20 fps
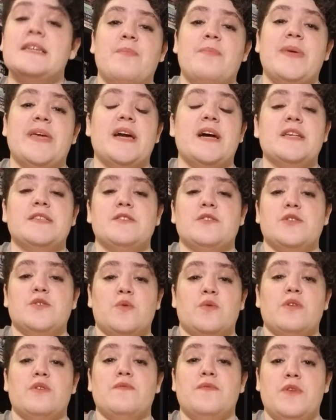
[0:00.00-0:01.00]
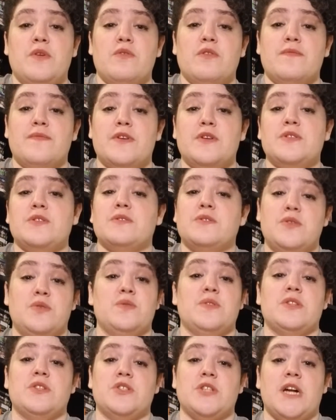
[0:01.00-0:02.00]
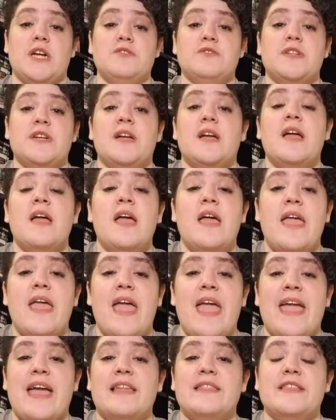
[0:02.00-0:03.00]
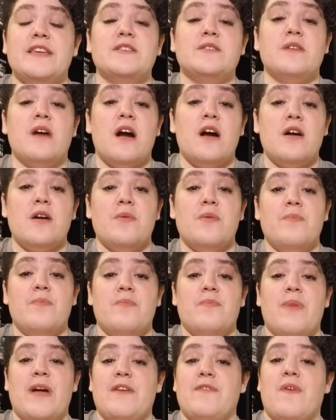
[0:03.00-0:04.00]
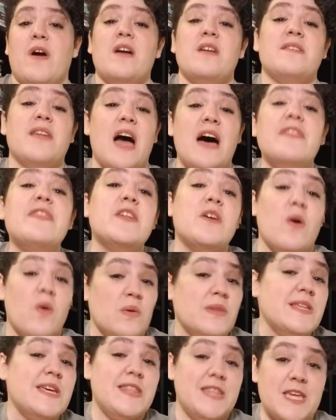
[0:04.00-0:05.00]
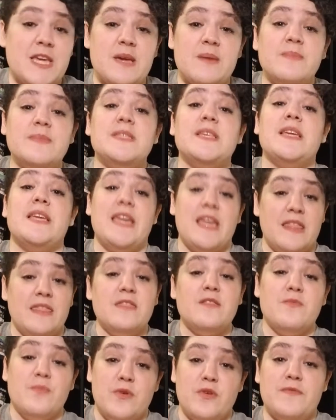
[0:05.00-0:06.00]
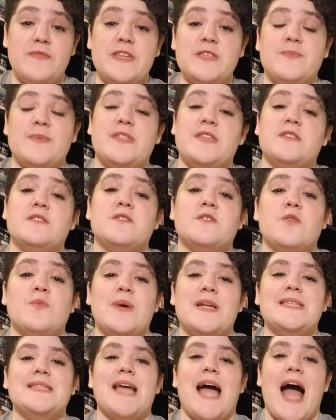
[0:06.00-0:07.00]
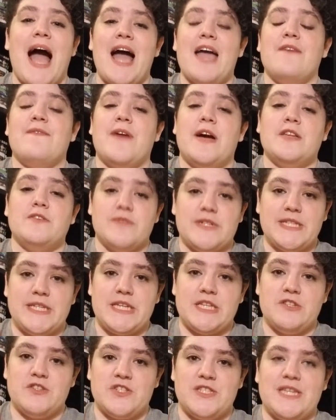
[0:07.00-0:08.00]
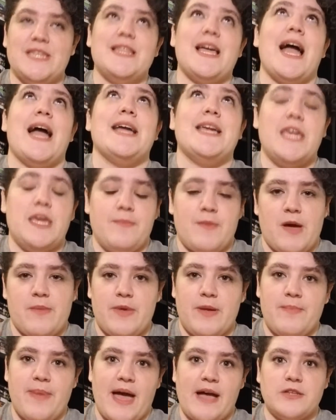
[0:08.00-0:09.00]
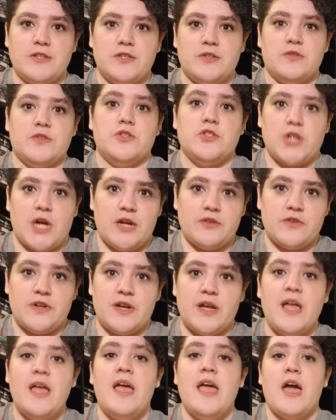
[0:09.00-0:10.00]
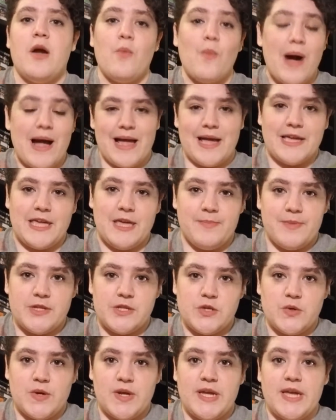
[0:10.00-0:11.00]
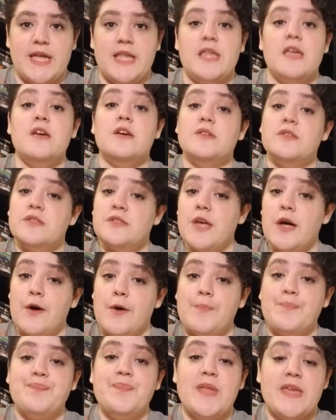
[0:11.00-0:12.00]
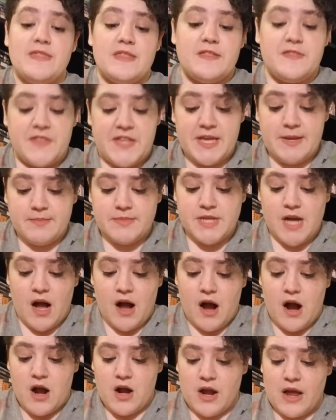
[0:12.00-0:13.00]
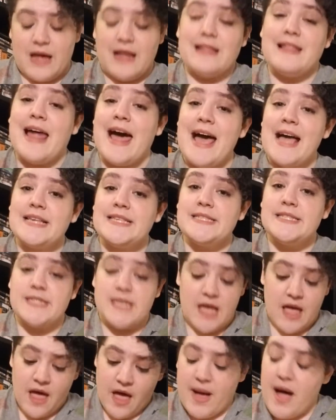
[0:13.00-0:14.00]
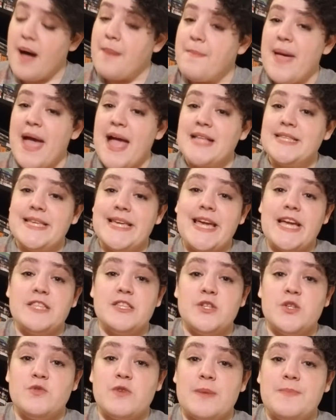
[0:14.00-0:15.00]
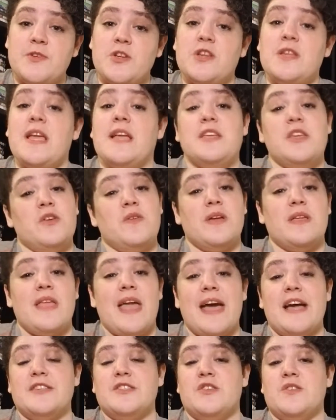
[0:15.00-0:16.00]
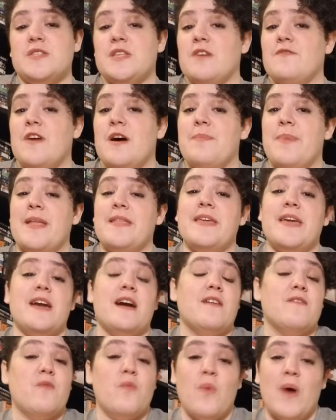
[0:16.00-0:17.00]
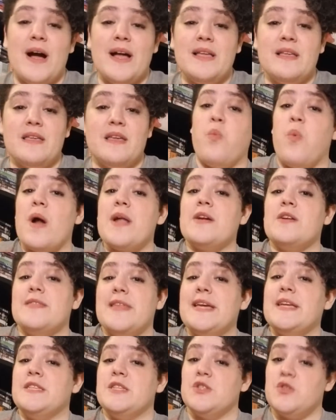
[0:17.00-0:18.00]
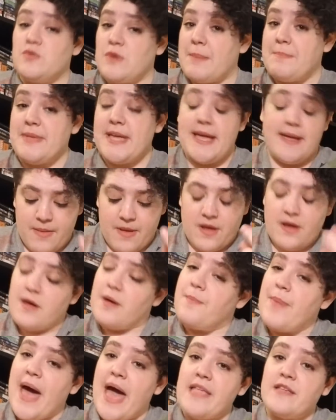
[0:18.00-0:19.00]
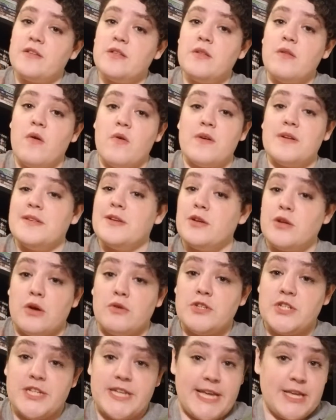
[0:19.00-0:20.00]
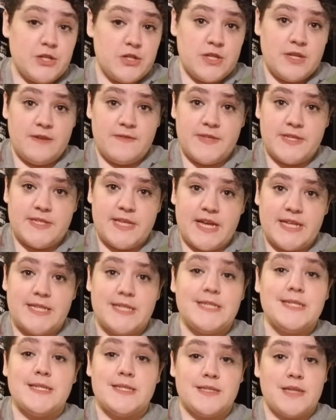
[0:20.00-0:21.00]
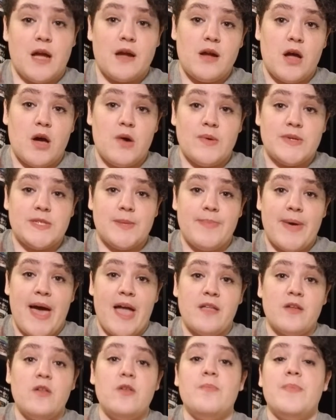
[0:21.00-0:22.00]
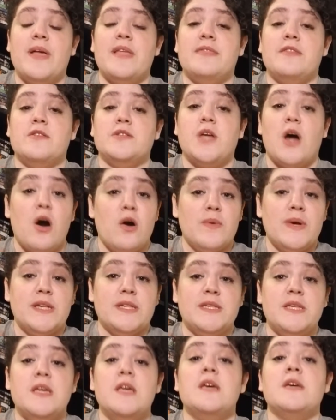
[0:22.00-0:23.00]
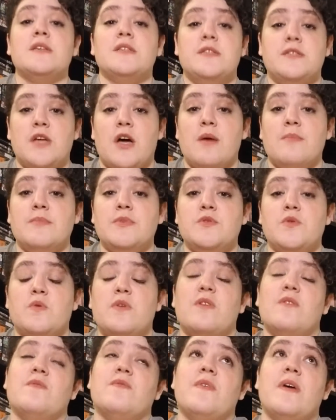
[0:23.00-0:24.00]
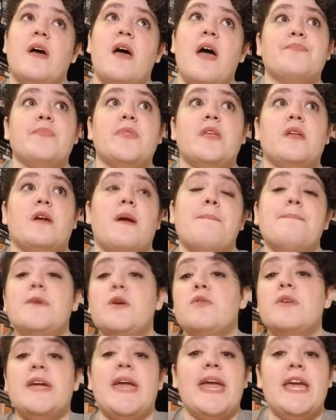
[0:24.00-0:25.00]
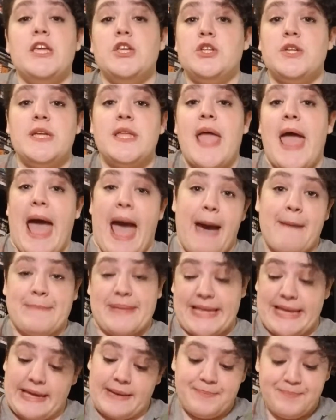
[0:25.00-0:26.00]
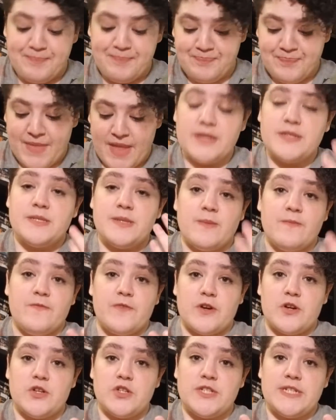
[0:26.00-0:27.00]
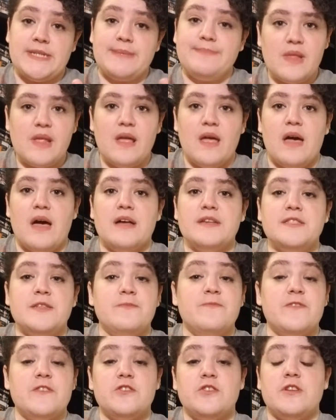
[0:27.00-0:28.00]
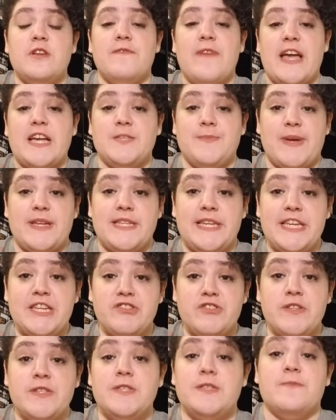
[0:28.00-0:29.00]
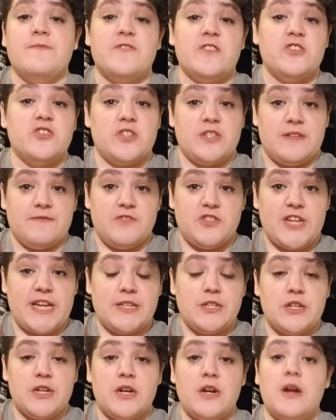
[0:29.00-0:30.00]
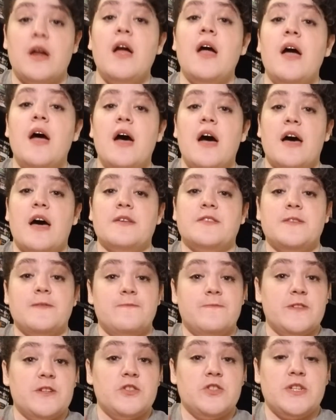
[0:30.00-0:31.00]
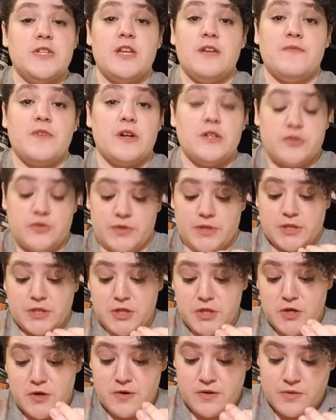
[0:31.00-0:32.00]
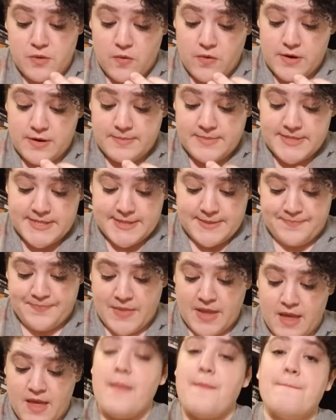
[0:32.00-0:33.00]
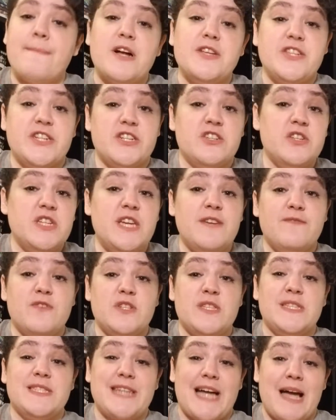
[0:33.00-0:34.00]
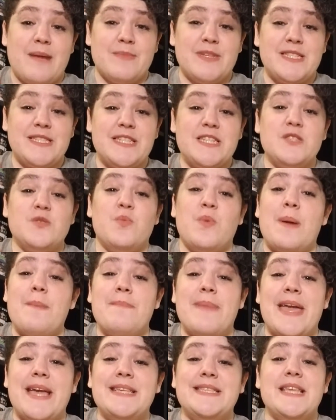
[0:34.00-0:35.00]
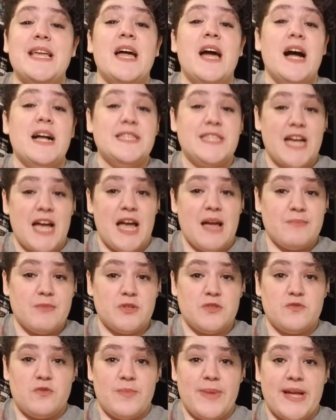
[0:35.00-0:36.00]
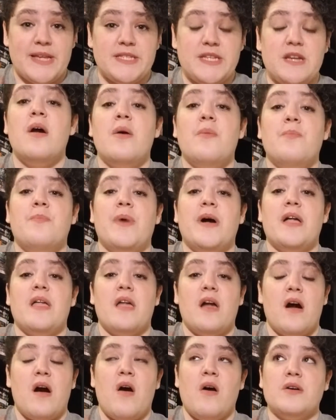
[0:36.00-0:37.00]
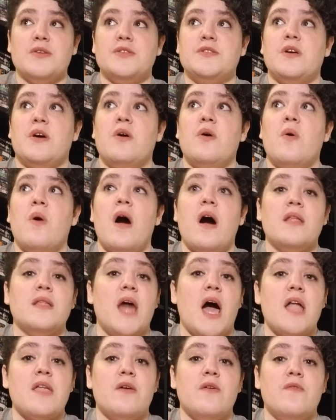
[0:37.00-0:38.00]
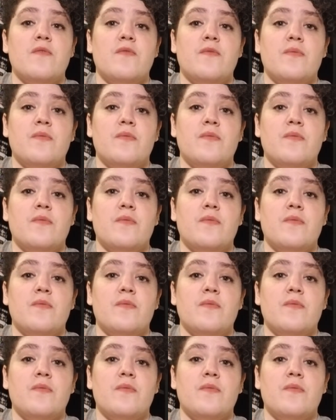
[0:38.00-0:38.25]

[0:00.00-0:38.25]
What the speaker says: because they're sort of universal to the genre. And these are by far not the only themes in the movies, but these are the ones that I find really interesting, that I keep coming back to the genre and why I keep enjoying it. So the themes are class, upending, and disruption. And you can ask yourself, upending of what? What are they disrupting? A battle or negotiation of the sexes. It's not always a battle, but there's always some sort of communication happening. Subversion, subversion of expectations, subversion of gender, subversion of cultural norms. Modernity versus timelessness, what makes a timeless romantic, but also a lot of